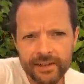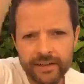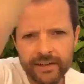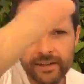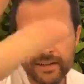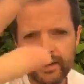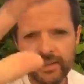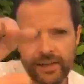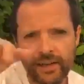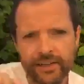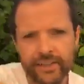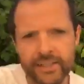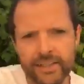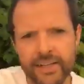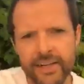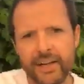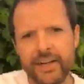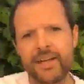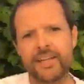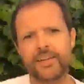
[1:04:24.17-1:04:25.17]
Oh, County
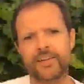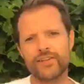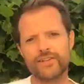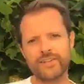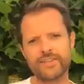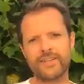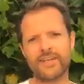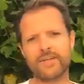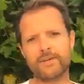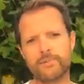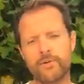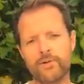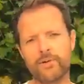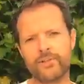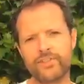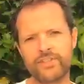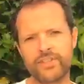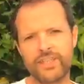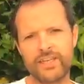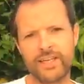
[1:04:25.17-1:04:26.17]
Derry
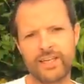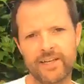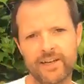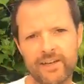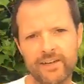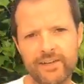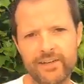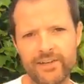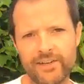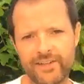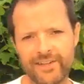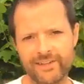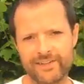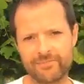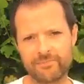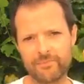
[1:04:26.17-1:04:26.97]
Board, GA. How you doing?